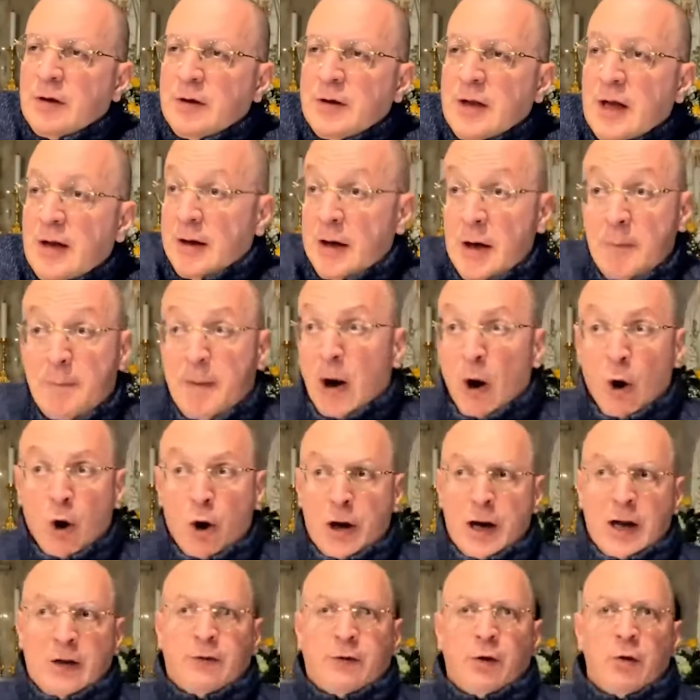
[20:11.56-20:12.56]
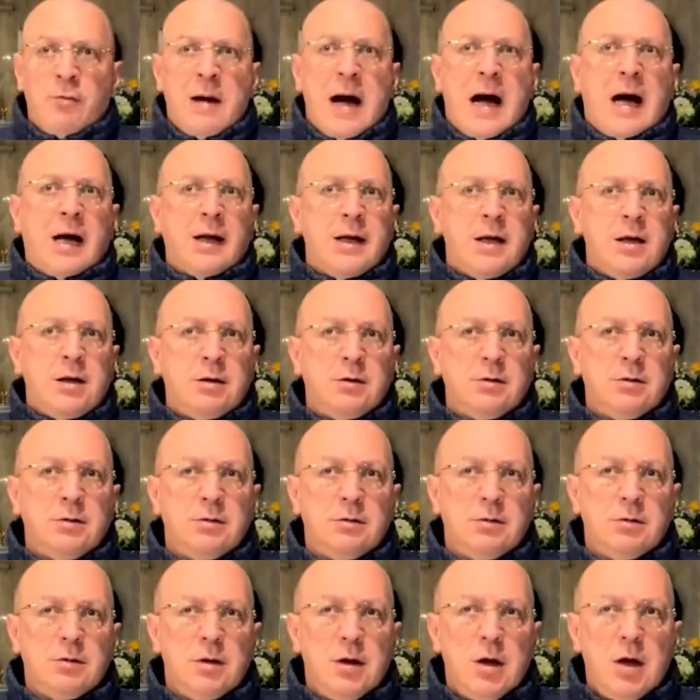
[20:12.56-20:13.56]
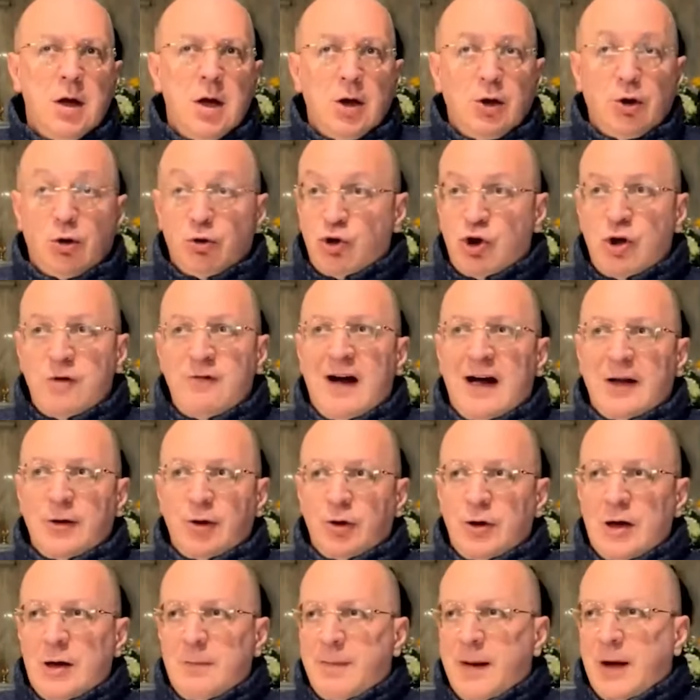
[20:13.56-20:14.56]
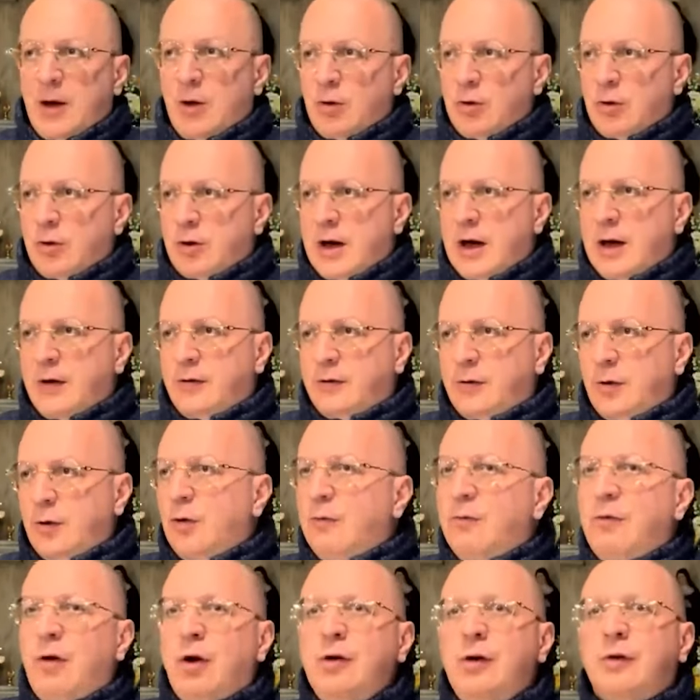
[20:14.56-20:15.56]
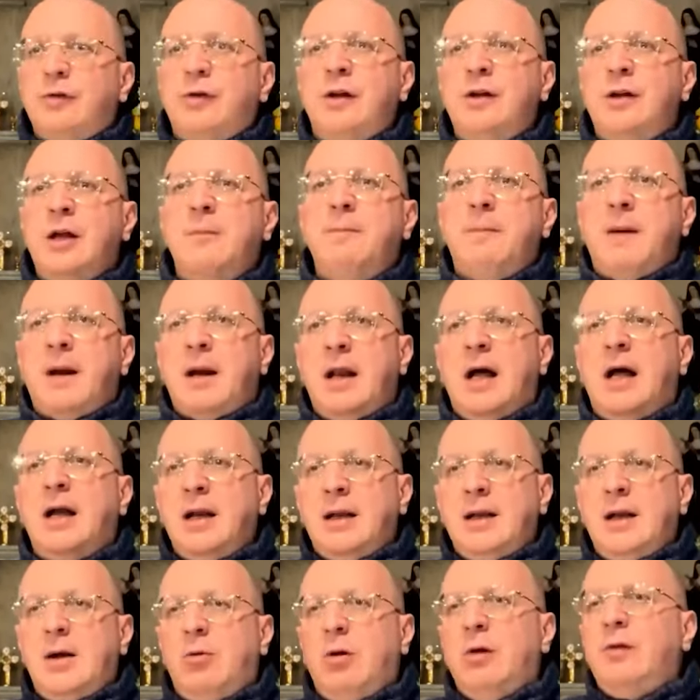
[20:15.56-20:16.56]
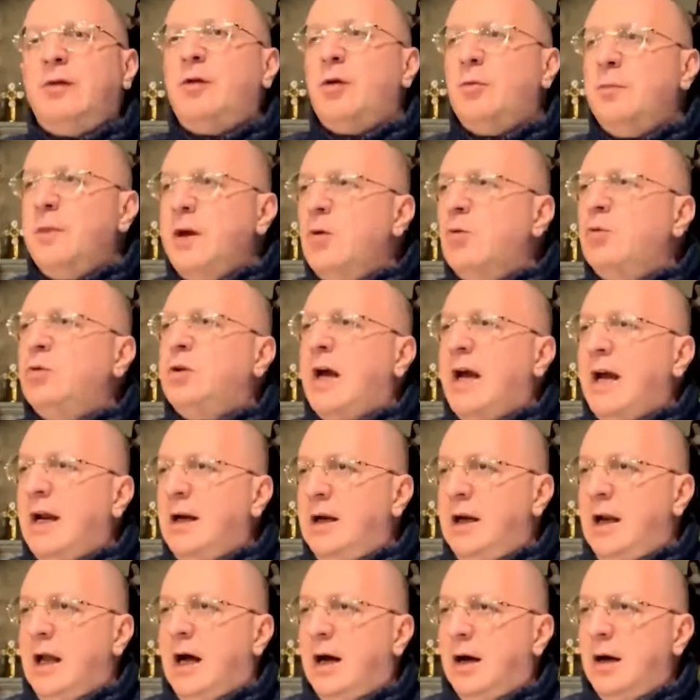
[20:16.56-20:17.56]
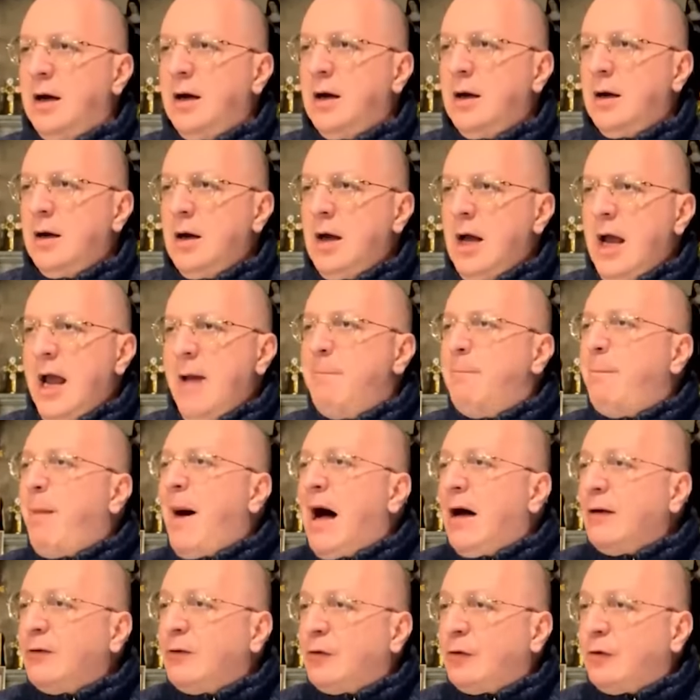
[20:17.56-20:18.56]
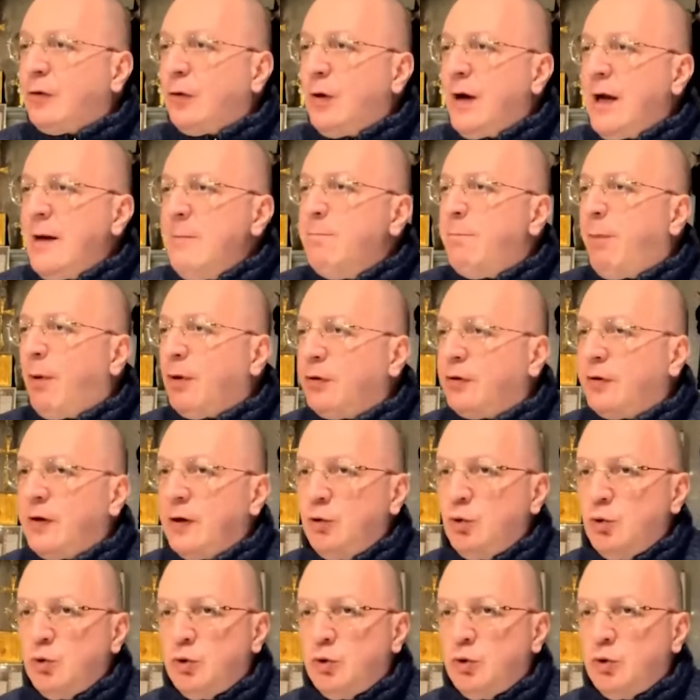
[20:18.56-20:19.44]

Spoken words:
But what can I, who can stay one more minute with the false church? He was right, but I don't fit in.